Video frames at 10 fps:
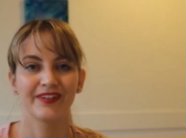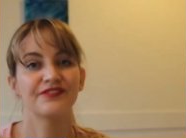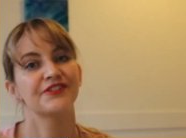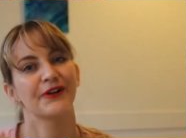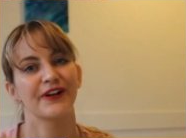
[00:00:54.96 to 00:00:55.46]

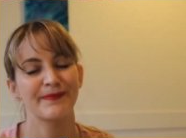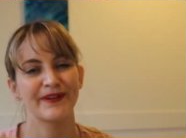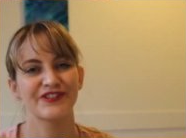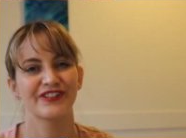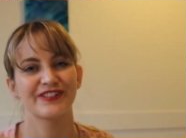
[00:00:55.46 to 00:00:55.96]
So I already
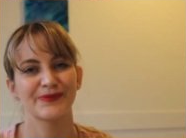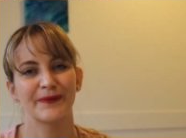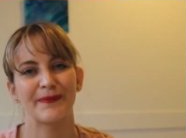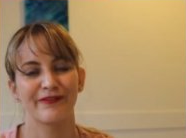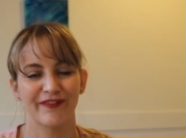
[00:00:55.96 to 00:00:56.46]
mentioned it's one
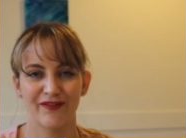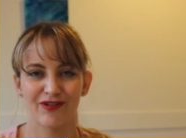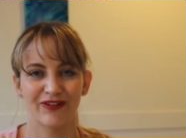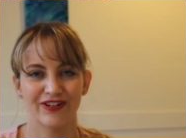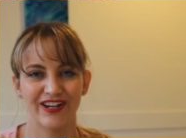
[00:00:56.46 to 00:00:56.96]
of my
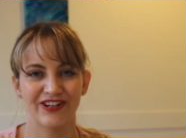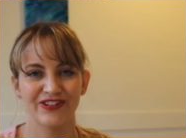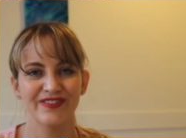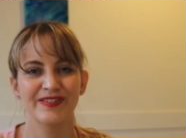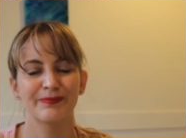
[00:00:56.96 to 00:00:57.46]
favourite
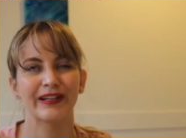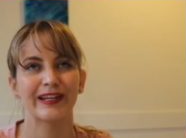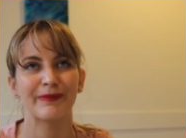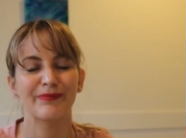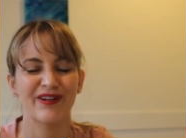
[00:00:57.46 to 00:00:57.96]
rotations, but
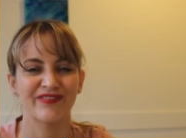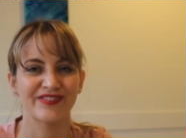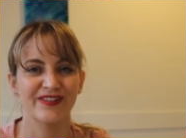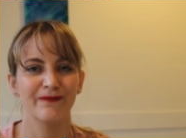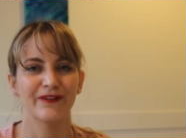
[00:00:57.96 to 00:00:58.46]
let me preface
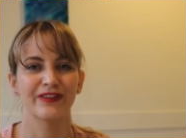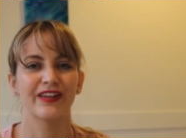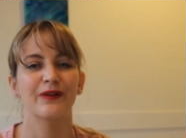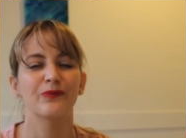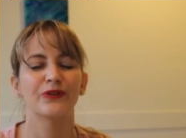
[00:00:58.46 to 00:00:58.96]
it with
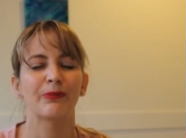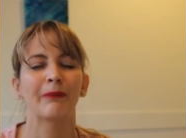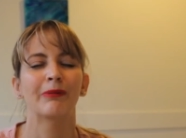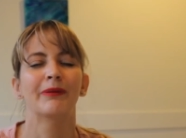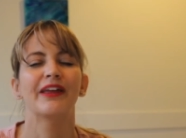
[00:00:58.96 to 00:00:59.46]
it was
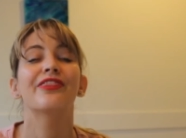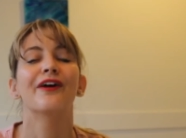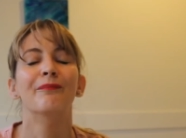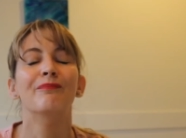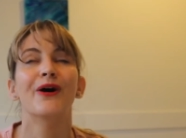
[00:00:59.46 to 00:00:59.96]
probably the
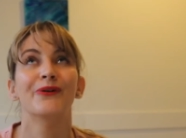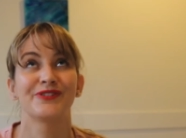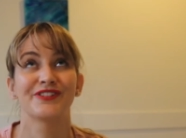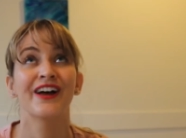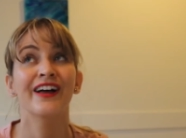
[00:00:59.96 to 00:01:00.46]
most